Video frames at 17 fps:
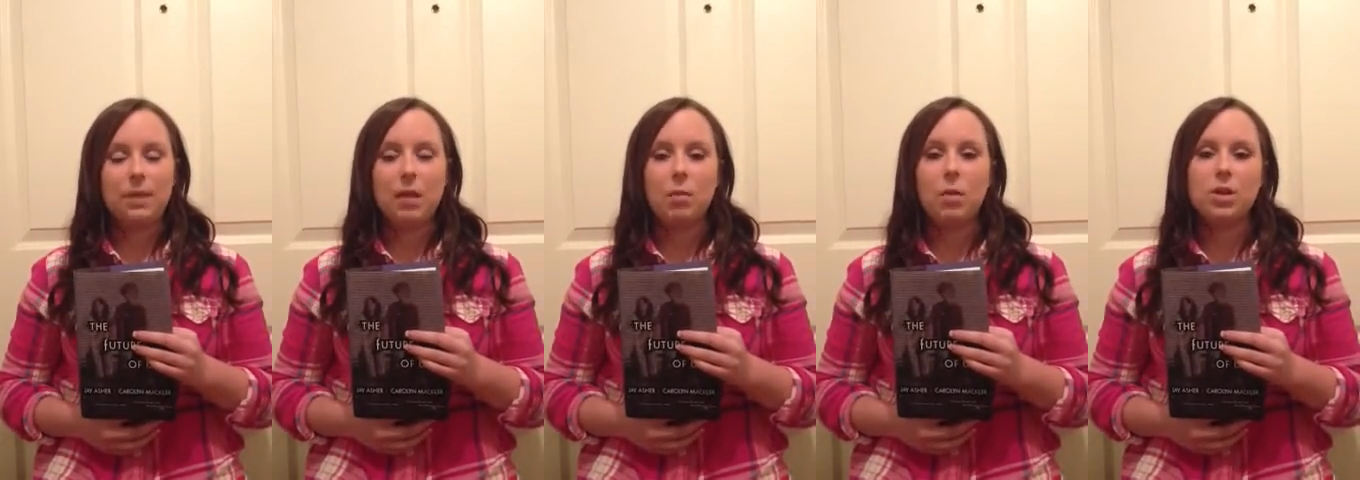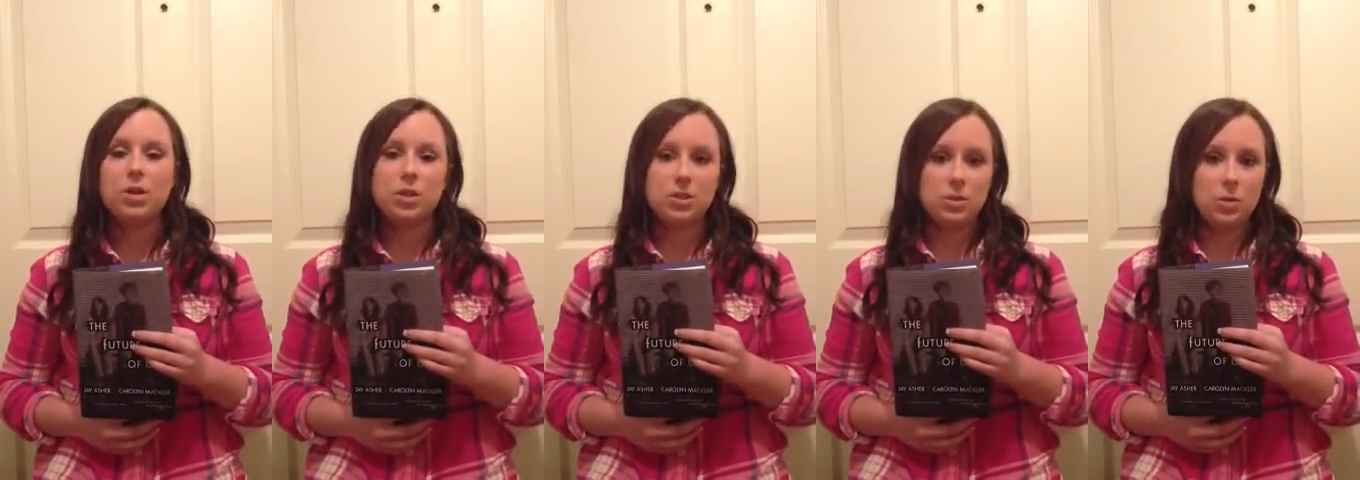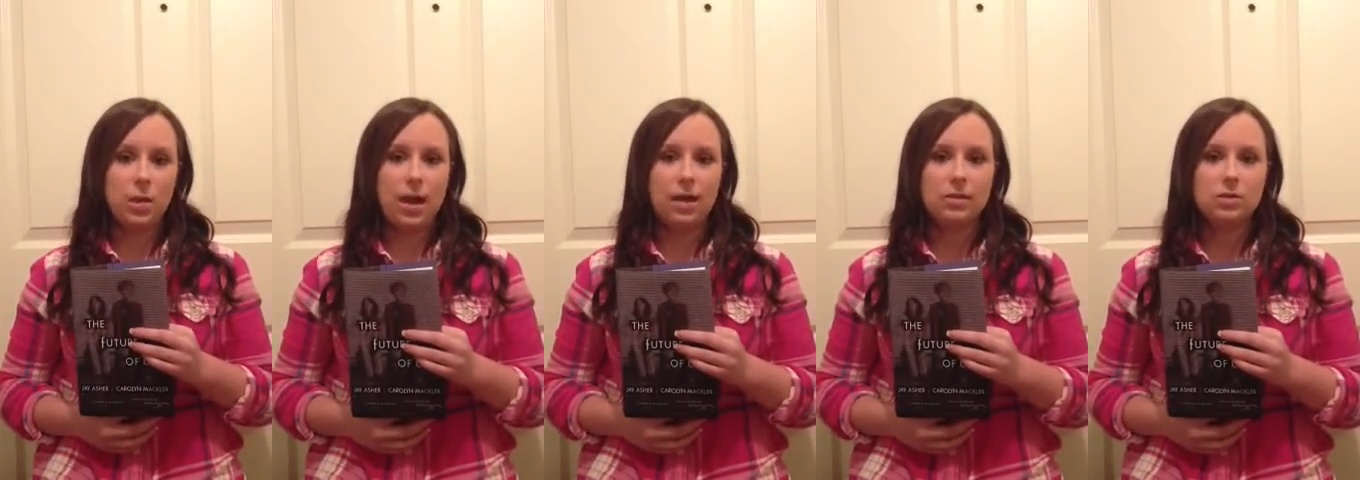when she's
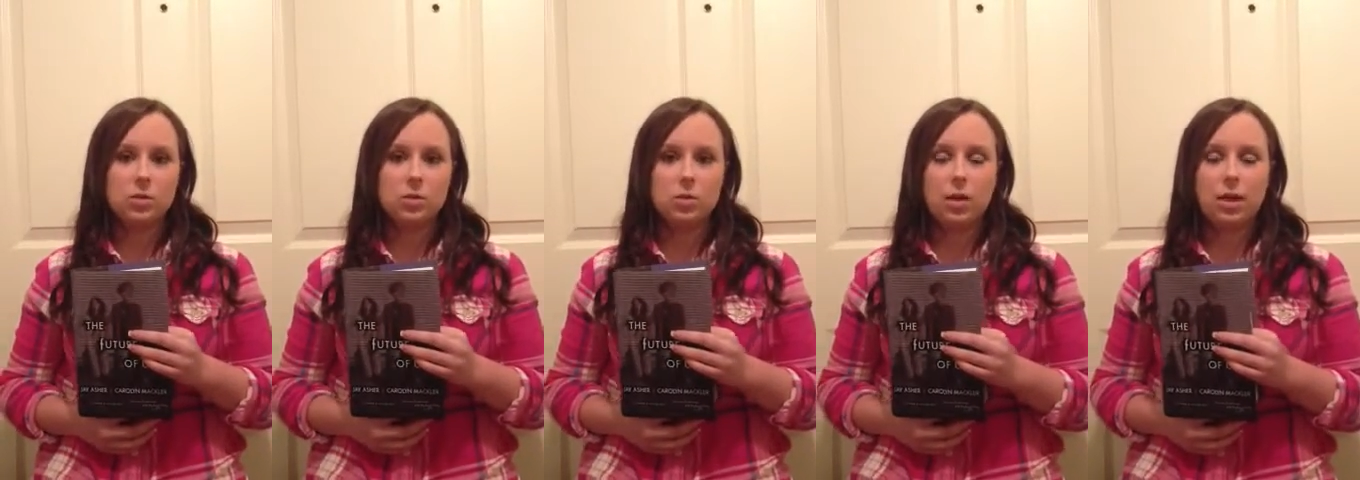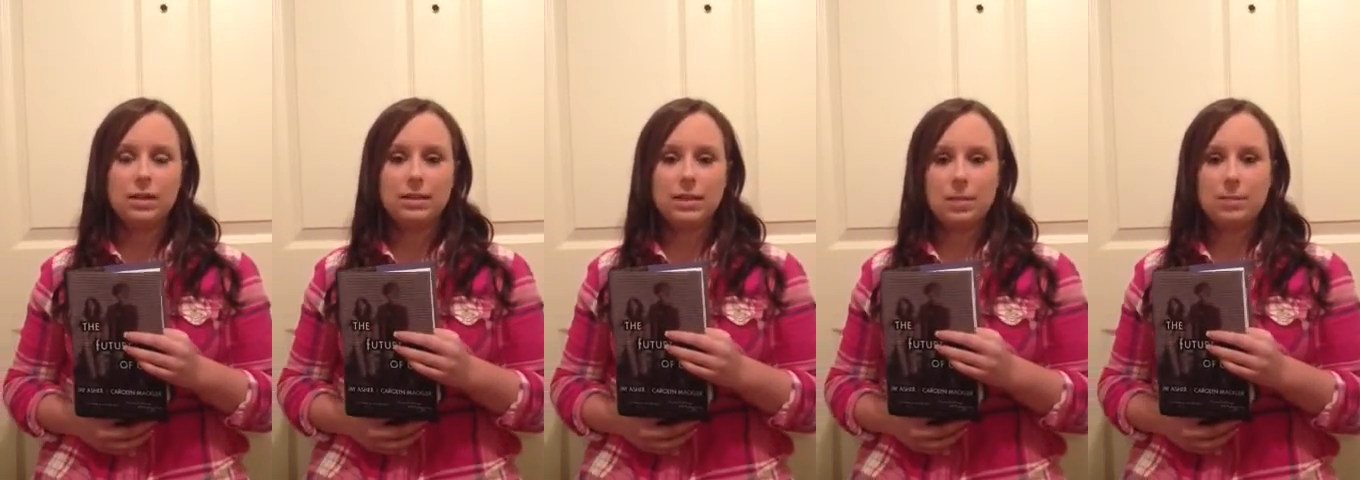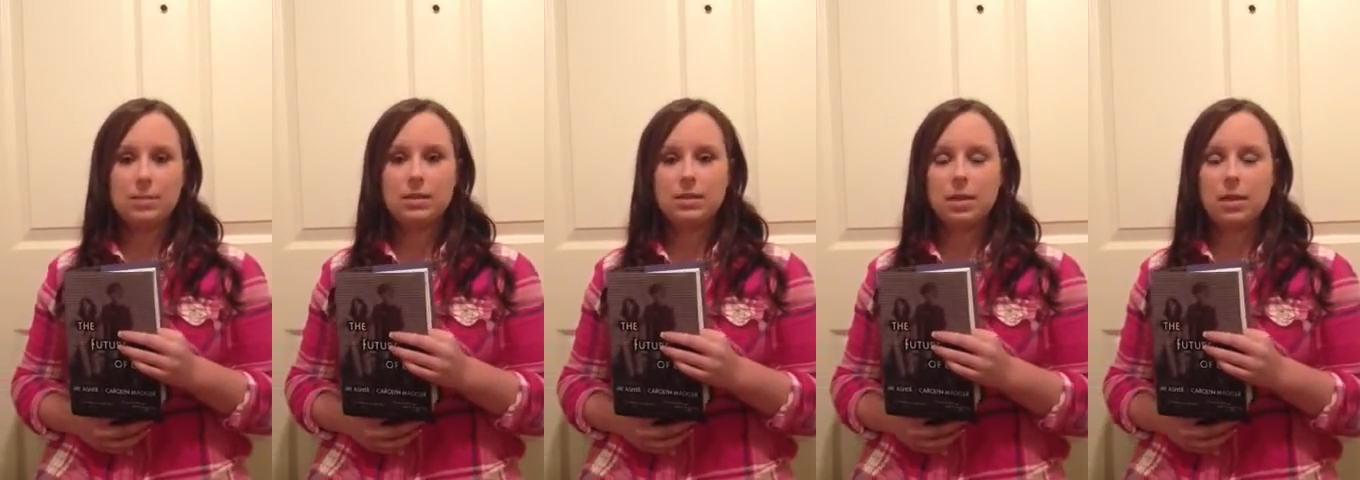away at school at
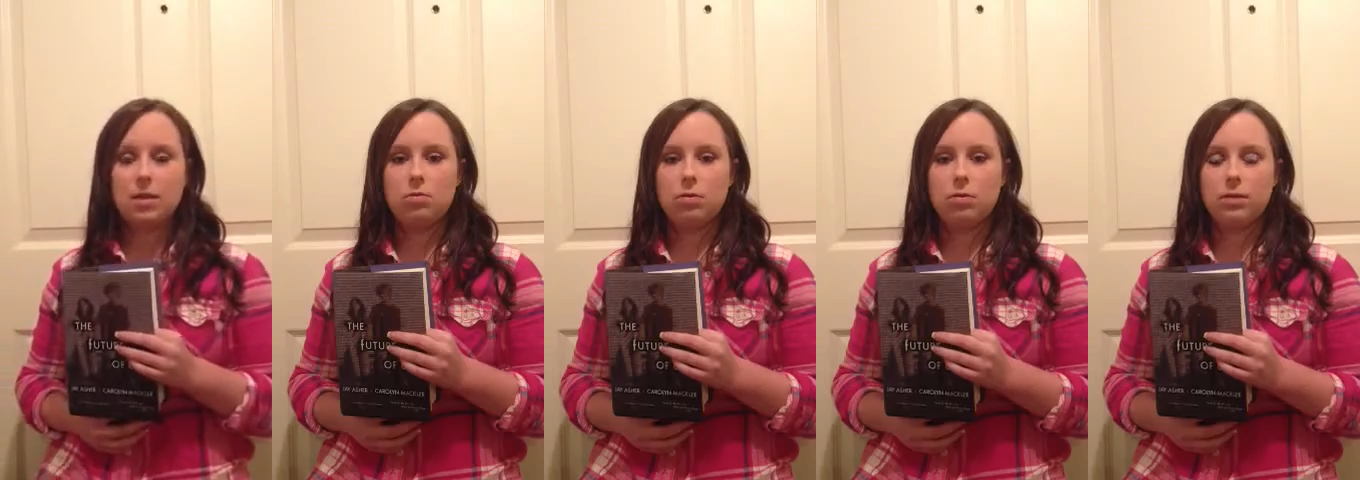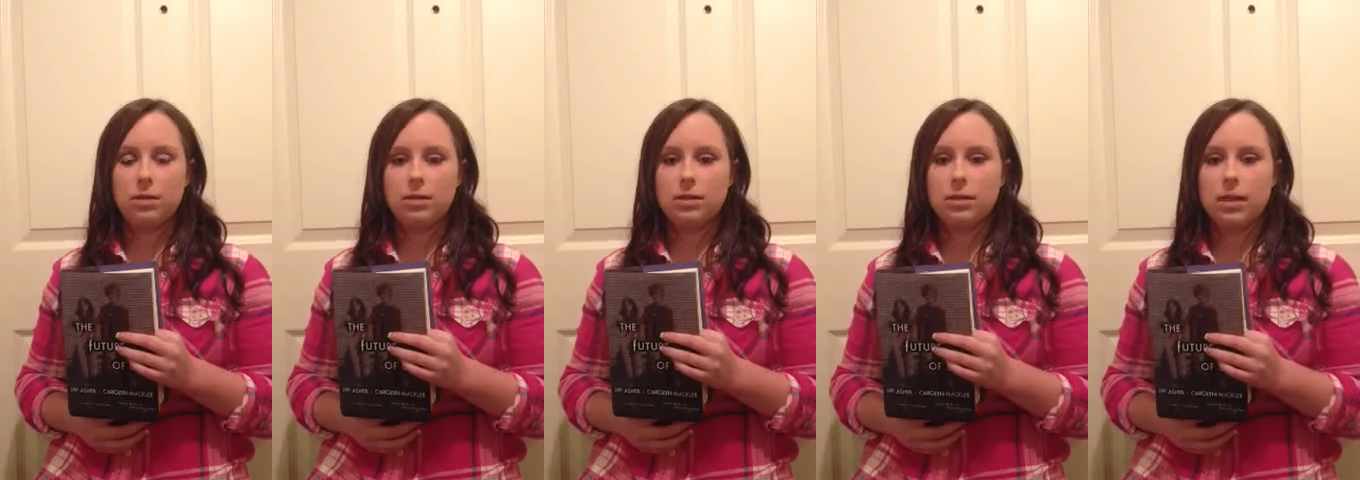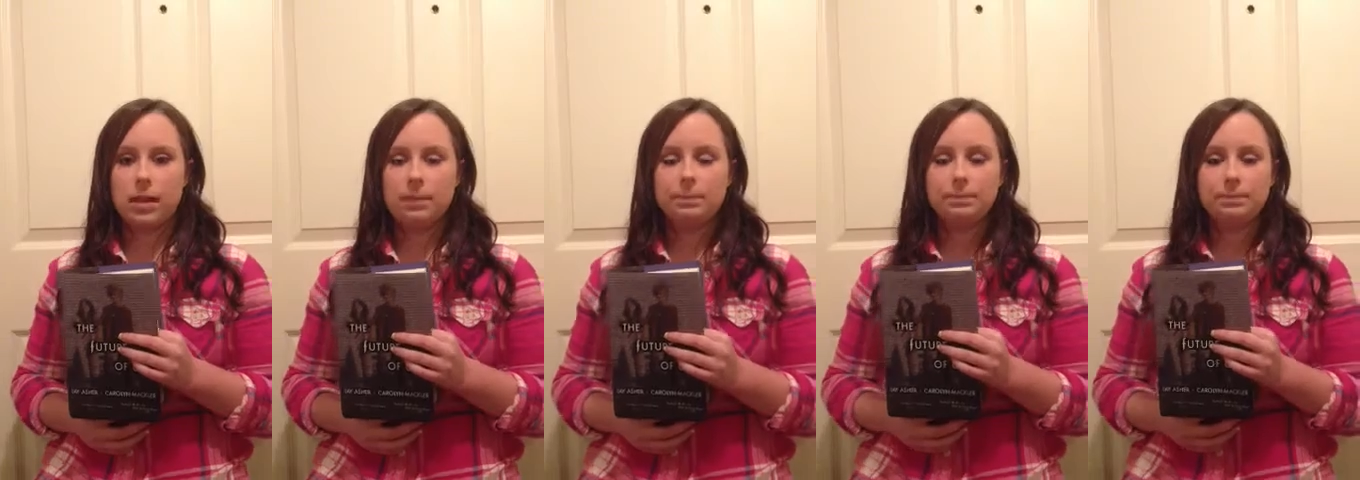Tampa State
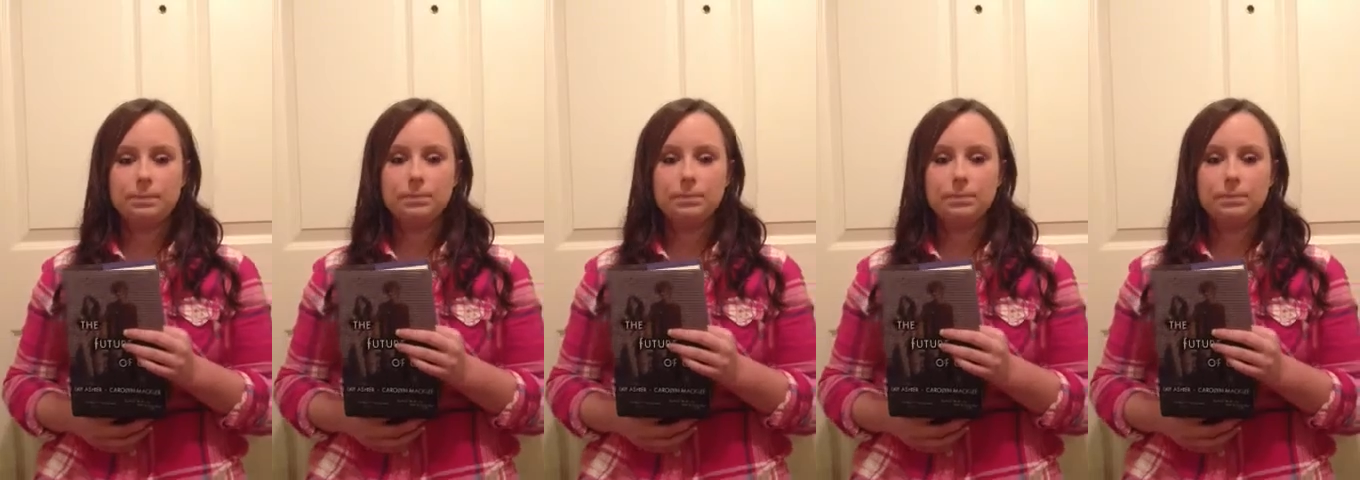University.